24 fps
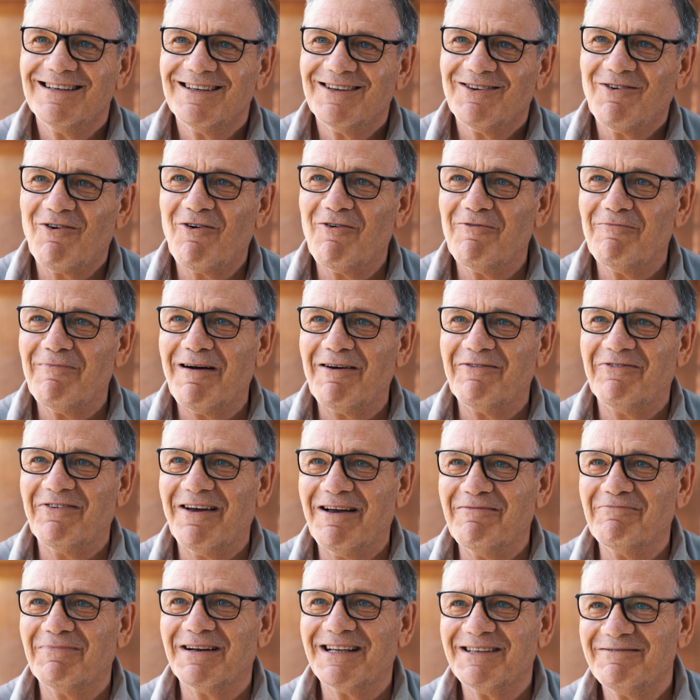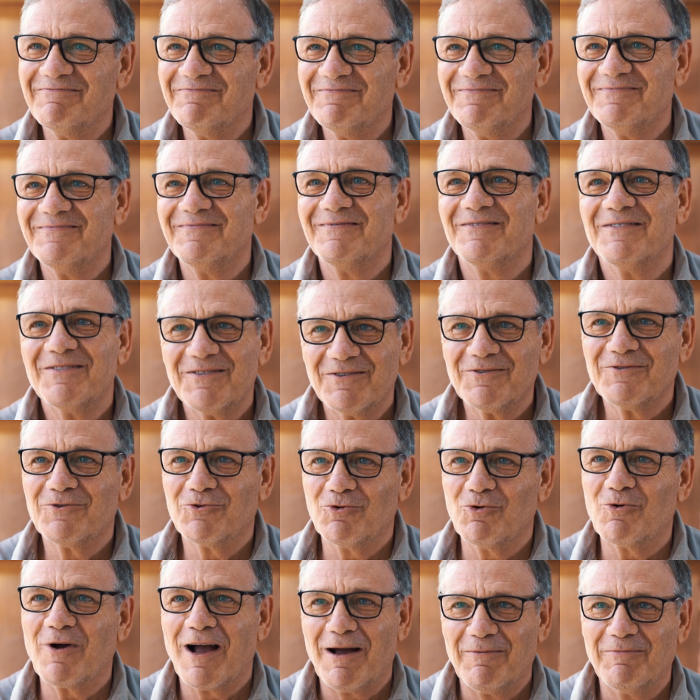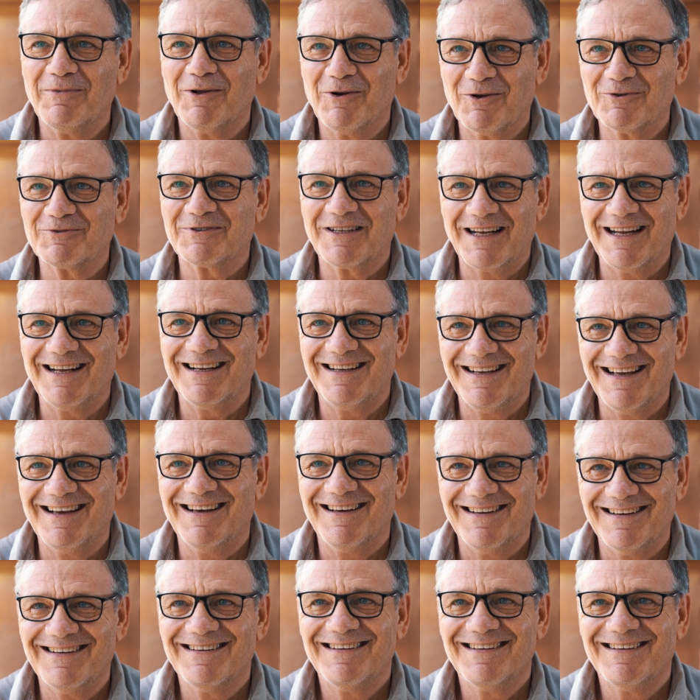of my family to come in Australia.